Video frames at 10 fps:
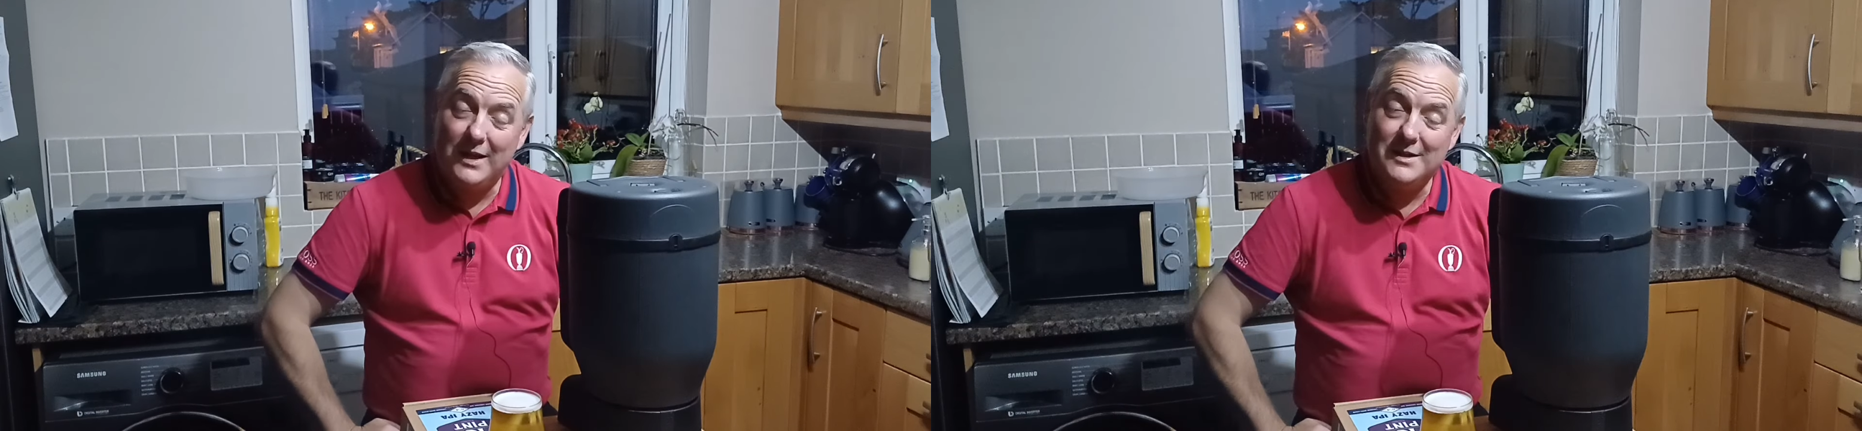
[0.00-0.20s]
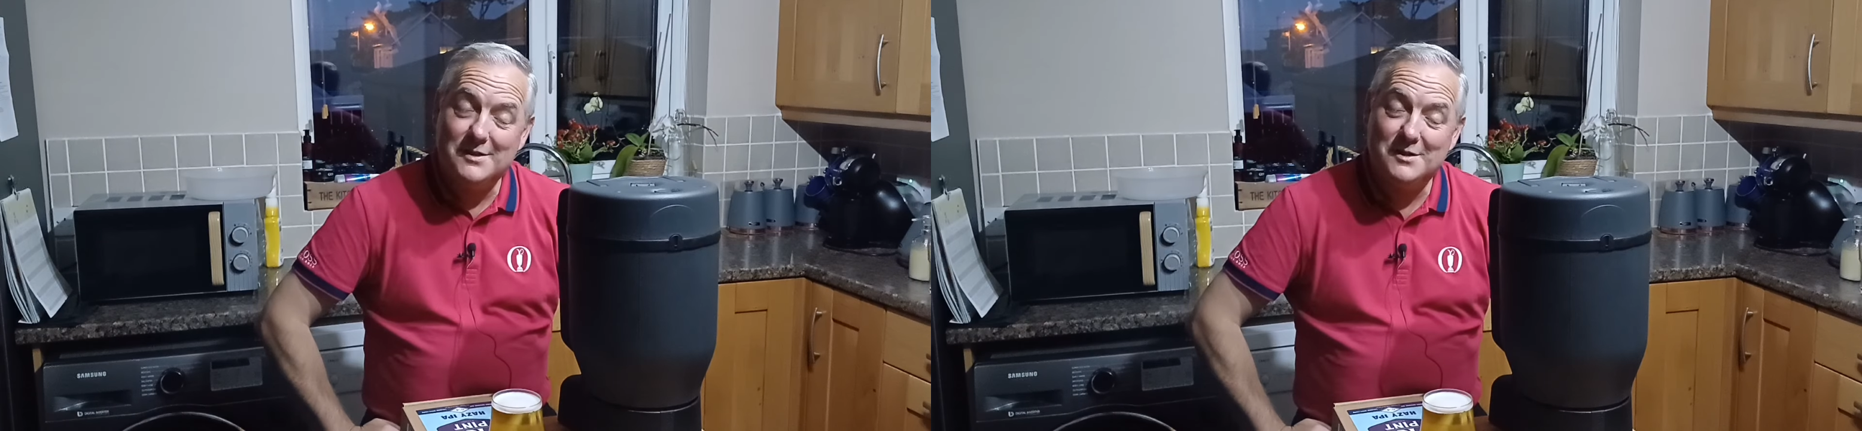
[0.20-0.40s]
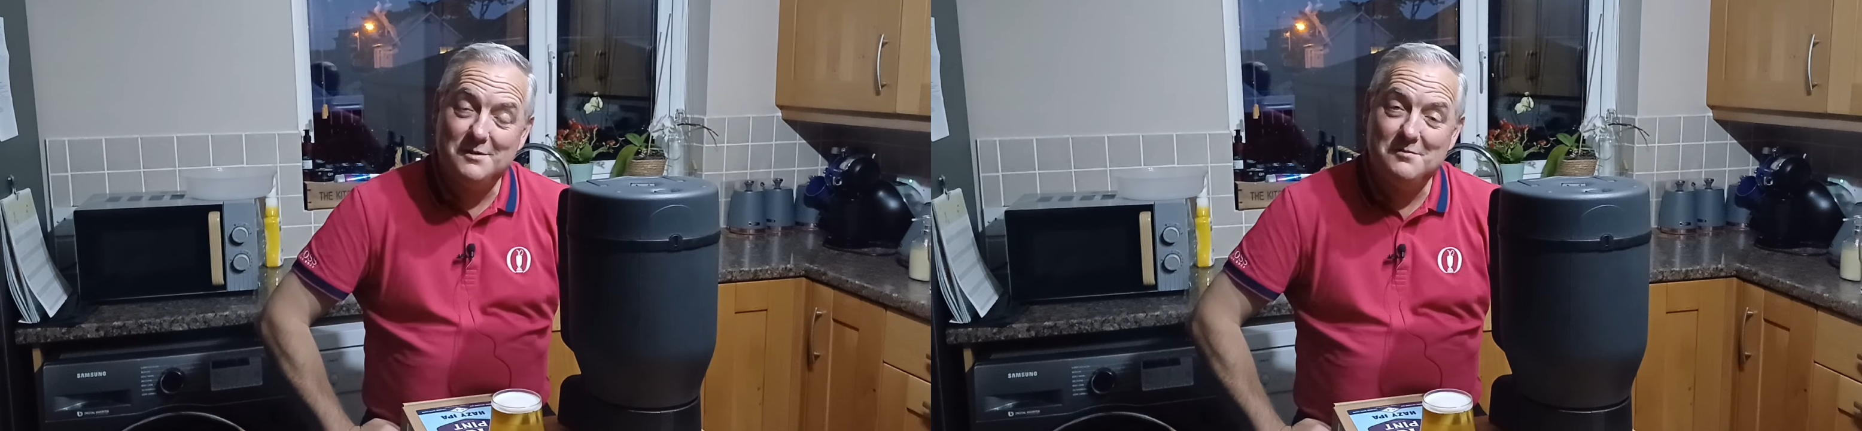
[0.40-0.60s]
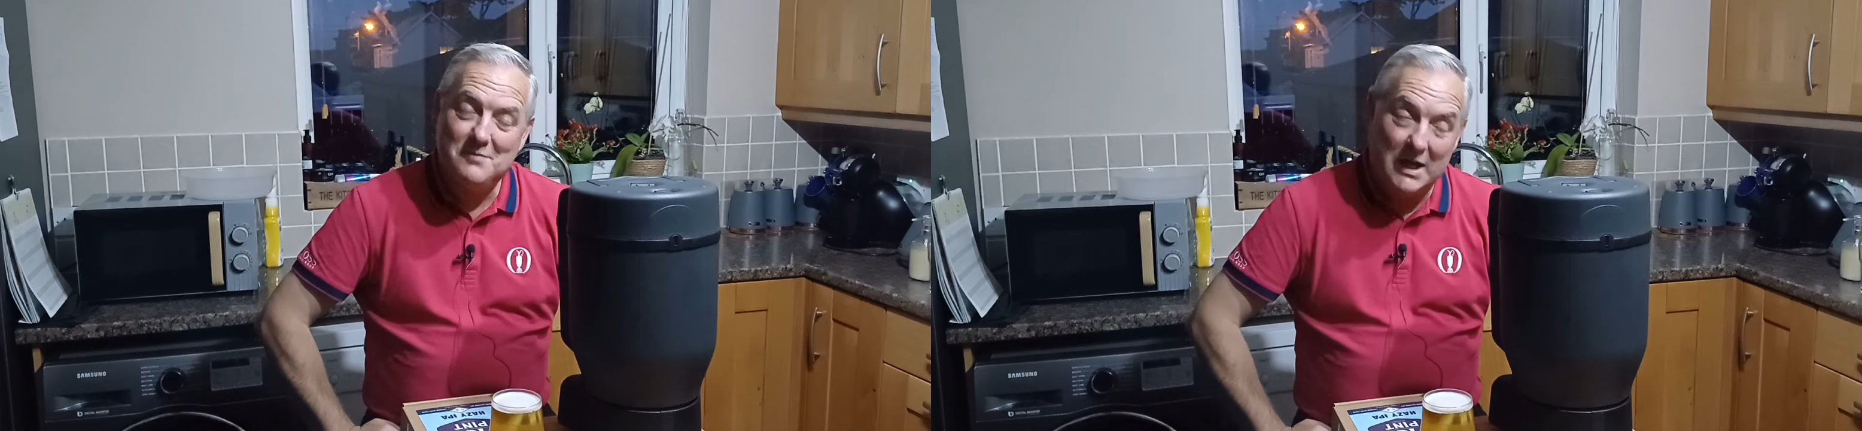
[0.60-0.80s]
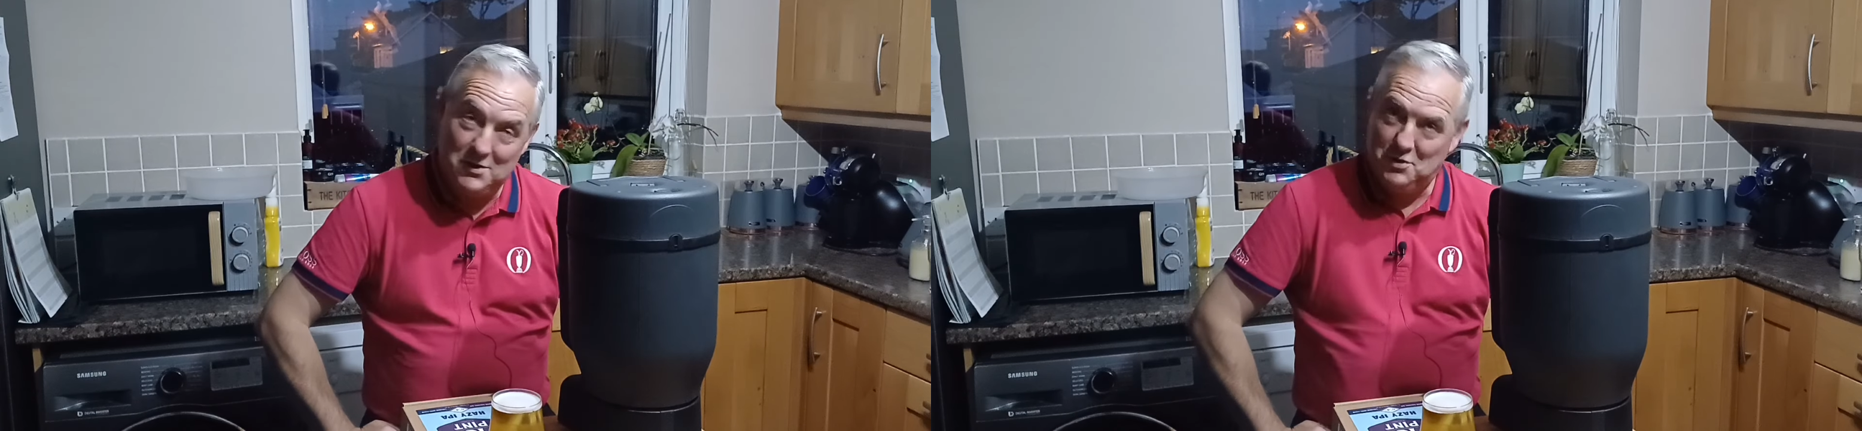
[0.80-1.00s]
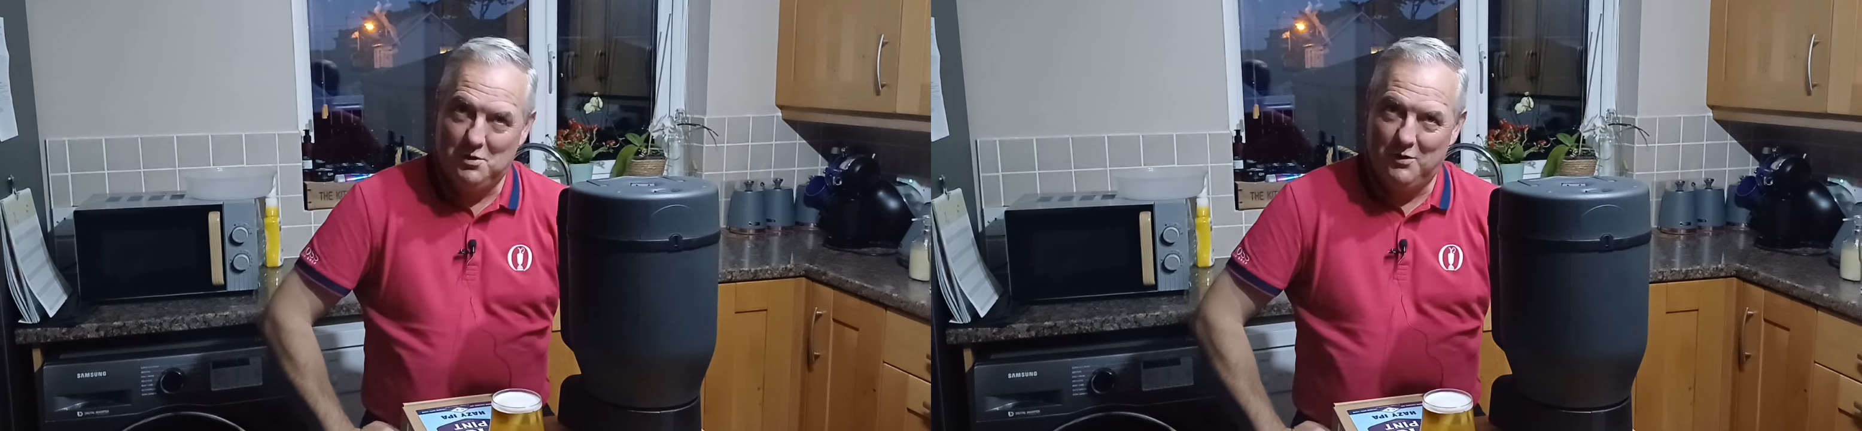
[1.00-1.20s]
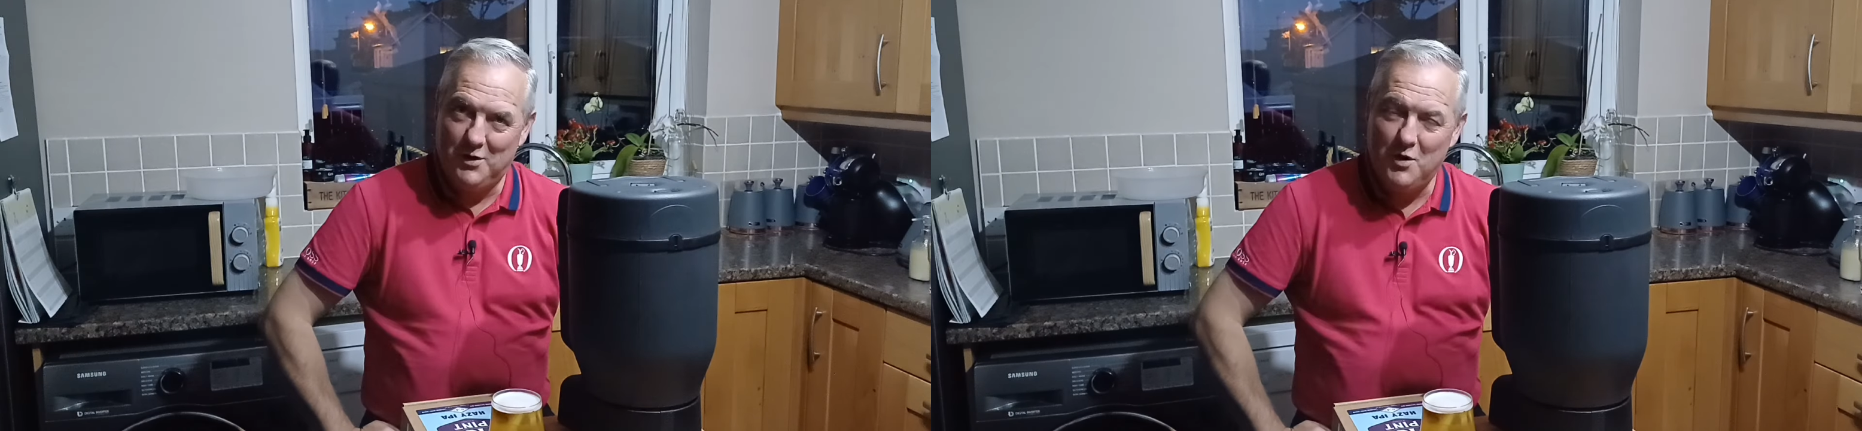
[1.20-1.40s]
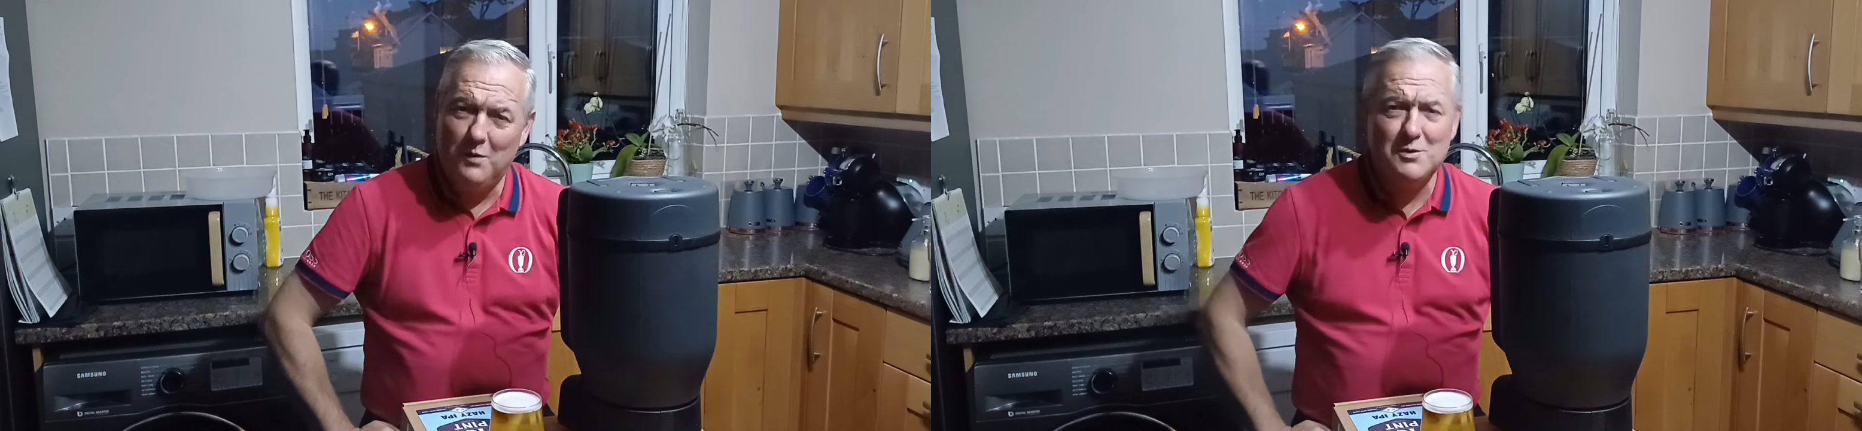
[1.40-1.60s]
as you all
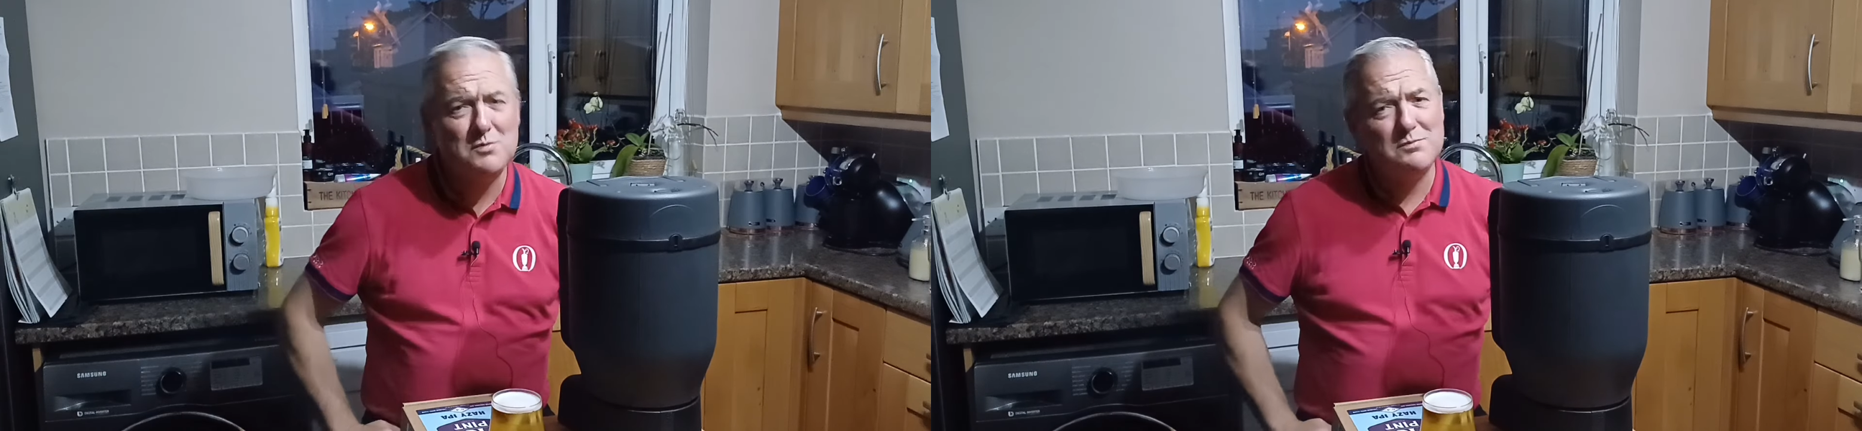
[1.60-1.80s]
know.